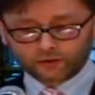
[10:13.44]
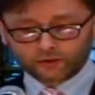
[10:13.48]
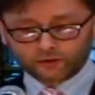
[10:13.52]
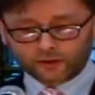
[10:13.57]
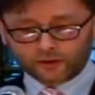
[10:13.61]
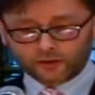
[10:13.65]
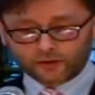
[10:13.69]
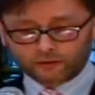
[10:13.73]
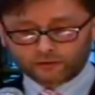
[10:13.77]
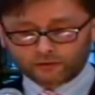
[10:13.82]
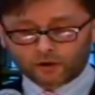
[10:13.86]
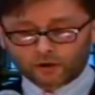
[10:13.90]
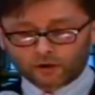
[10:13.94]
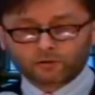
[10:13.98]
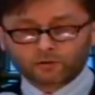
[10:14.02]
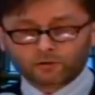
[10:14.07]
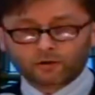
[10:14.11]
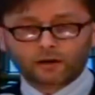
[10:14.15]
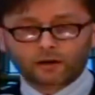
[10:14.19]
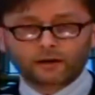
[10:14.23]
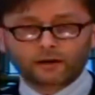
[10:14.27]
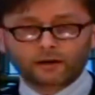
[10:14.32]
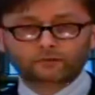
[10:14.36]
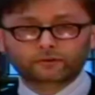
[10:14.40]
Upon
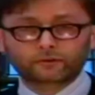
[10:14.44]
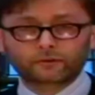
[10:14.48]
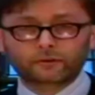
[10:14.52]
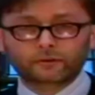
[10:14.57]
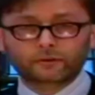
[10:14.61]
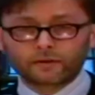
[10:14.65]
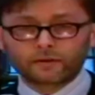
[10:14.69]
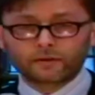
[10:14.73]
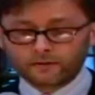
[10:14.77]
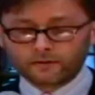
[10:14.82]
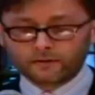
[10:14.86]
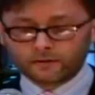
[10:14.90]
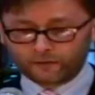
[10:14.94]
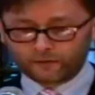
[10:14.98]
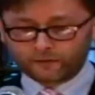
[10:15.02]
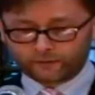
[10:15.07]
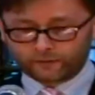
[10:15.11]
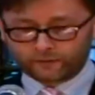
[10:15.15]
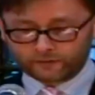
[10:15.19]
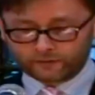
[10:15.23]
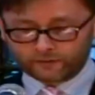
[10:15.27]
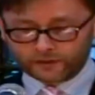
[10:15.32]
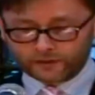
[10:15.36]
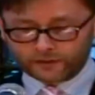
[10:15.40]
election as
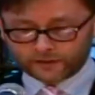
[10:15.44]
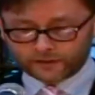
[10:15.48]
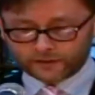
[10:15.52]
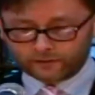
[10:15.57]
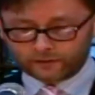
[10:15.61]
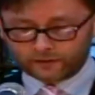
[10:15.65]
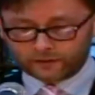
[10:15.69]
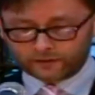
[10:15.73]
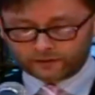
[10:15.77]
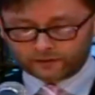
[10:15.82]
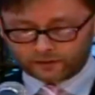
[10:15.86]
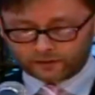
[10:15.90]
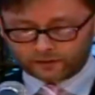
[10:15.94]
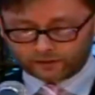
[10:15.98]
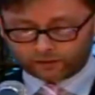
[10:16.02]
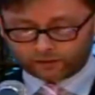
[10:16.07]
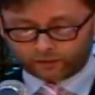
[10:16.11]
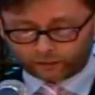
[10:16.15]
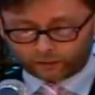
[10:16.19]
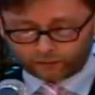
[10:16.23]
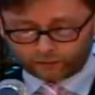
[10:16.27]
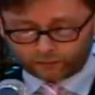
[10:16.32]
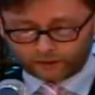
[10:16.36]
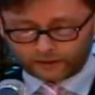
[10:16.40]
Vicar General, the
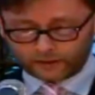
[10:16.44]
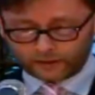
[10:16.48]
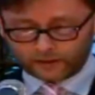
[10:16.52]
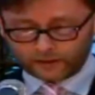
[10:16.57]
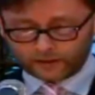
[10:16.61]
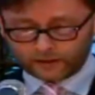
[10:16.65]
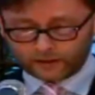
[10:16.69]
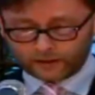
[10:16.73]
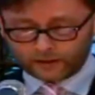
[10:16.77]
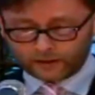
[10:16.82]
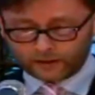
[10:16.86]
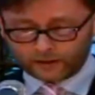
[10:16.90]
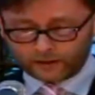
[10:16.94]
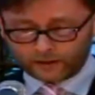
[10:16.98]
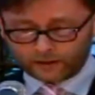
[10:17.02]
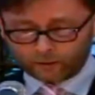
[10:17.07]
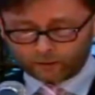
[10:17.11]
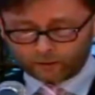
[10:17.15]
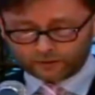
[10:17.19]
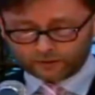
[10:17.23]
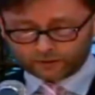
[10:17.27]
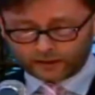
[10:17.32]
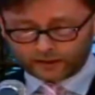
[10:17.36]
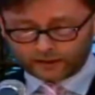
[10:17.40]
Converso Polanco
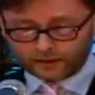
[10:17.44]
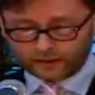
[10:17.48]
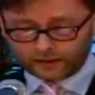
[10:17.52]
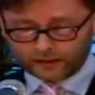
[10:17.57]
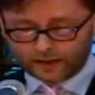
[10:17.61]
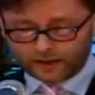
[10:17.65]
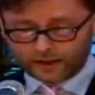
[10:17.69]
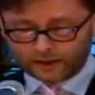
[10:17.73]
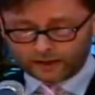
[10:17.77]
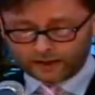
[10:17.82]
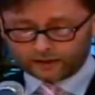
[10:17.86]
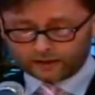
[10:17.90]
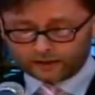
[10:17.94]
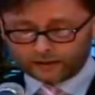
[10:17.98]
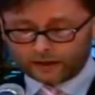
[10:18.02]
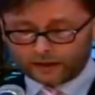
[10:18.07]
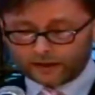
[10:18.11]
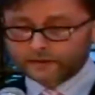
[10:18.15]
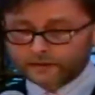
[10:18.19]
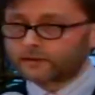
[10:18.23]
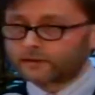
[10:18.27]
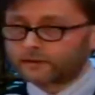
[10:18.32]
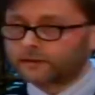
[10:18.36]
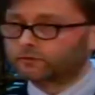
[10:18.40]
was the most
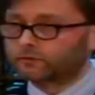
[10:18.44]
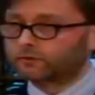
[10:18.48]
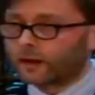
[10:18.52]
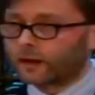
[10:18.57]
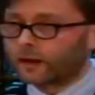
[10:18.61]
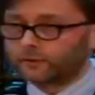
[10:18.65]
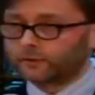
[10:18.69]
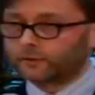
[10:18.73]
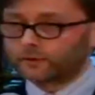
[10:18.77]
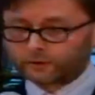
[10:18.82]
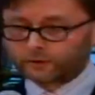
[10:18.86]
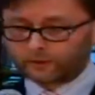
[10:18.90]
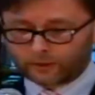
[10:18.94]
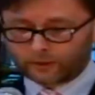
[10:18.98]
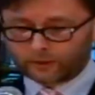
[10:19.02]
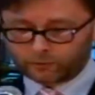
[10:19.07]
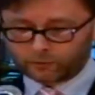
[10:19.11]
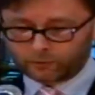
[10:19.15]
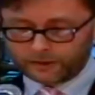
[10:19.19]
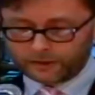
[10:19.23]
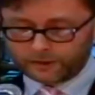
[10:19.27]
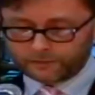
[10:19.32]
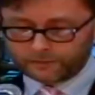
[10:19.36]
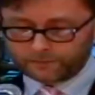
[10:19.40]
prominent figure
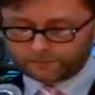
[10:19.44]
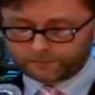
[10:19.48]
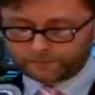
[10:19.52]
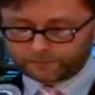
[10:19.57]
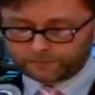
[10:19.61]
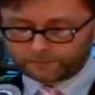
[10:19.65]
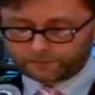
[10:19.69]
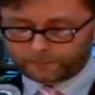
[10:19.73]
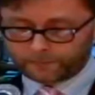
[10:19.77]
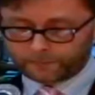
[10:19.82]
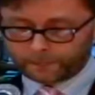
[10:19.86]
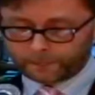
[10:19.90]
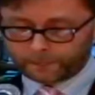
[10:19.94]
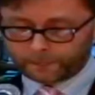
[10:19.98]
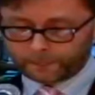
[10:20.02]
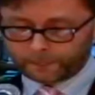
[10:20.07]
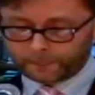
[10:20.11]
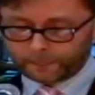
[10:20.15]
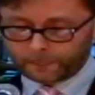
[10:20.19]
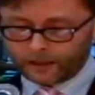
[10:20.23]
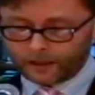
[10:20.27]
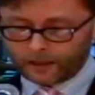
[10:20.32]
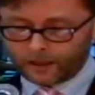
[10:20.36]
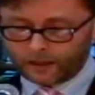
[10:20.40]
in the
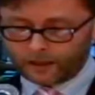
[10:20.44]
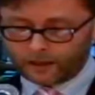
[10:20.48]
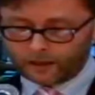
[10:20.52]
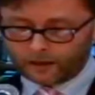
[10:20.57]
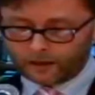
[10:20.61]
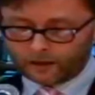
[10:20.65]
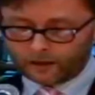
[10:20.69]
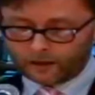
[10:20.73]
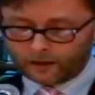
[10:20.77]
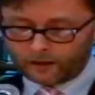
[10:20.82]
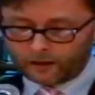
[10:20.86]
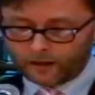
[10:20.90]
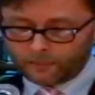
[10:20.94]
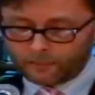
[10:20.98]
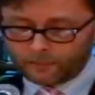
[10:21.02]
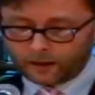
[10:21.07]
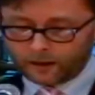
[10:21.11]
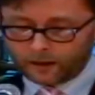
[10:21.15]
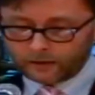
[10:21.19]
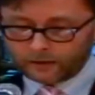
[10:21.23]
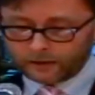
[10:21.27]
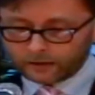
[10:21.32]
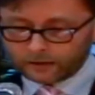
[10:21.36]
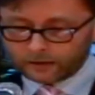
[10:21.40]
Society of Jesus.
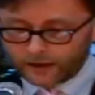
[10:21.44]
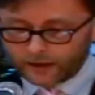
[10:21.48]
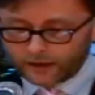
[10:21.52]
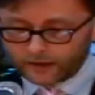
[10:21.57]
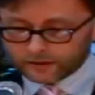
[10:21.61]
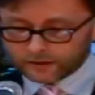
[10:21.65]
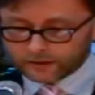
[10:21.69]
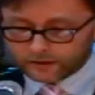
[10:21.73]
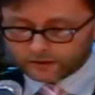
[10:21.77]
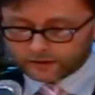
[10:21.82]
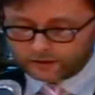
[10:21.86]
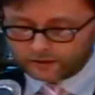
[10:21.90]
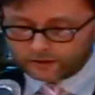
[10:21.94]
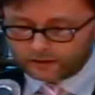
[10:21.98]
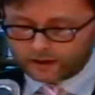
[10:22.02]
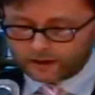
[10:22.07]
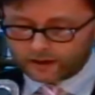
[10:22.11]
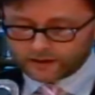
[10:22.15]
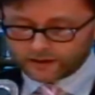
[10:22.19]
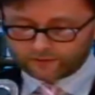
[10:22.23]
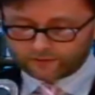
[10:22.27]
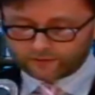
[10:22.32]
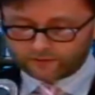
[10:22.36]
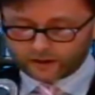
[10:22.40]
He
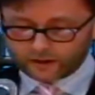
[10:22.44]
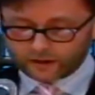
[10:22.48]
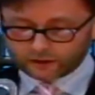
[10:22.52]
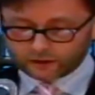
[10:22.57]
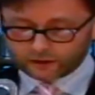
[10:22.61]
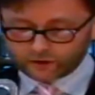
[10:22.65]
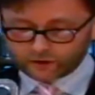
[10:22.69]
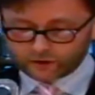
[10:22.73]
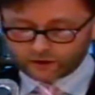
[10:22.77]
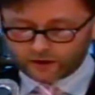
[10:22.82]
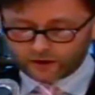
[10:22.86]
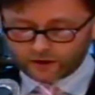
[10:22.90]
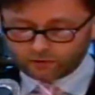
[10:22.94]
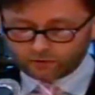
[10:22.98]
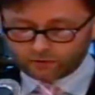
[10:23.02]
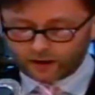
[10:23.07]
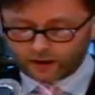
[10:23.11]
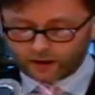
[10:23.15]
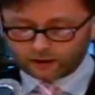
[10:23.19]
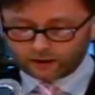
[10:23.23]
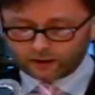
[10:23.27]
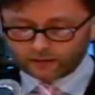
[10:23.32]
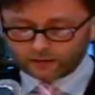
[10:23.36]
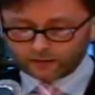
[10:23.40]
had been a
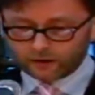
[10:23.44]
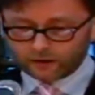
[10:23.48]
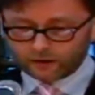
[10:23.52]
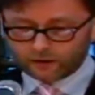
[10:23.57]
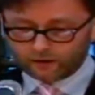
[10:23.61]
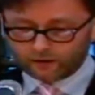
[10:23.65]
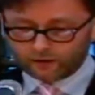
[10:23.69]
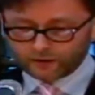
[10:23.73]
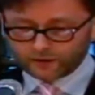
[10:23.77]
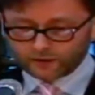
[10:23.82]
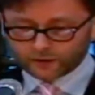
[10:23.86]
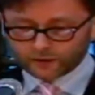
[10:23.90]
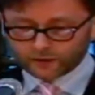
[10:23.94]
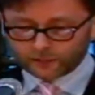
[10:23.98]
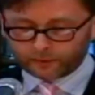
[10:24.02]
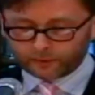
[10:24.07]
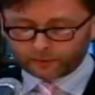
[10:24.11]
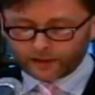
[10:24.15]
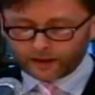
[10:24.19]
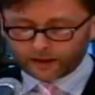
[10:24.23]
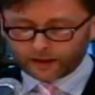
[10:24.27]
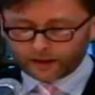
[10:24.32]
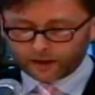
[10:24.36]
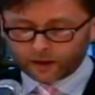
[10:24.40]
senior administrator
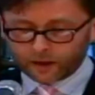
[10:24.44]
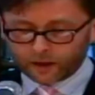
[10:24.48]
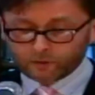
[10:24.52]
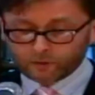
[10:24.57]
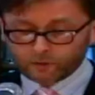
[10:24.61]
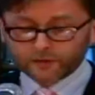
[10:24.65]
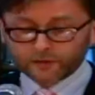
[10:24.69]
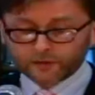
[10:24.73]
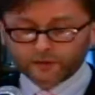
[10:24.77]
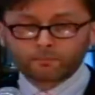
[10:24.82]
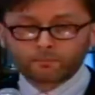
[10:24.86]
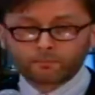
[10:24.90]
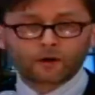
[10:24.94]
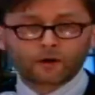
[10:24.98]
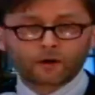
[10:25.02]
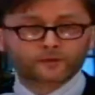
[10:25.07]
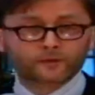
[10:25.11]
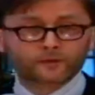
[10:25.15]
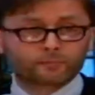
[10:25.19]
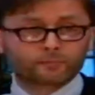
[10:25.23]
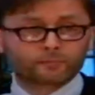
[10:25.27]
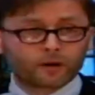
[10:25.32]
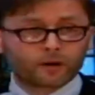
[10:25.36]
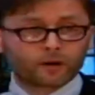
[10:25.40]
in the General
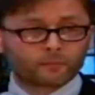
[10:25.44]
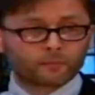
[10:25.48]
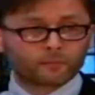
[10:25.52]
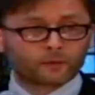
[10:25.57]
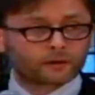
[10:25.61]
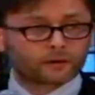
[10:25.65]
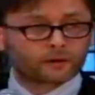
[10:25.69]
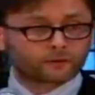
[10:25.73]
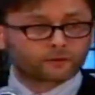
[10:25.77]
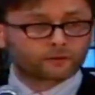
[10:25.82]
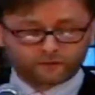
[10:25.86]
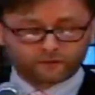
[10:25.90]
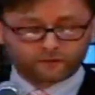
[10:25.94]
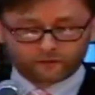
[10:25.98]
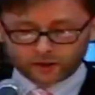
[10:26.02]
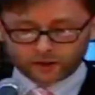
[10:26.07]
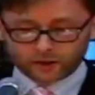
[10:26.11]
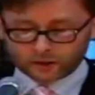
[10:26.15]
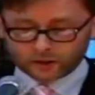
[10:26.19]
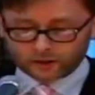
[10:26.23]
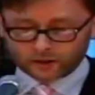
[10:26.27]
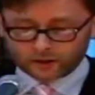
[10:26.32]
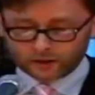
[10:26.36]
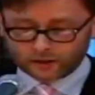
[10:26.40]
Curia in Rome
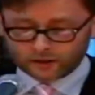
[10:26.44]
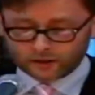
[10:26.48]
since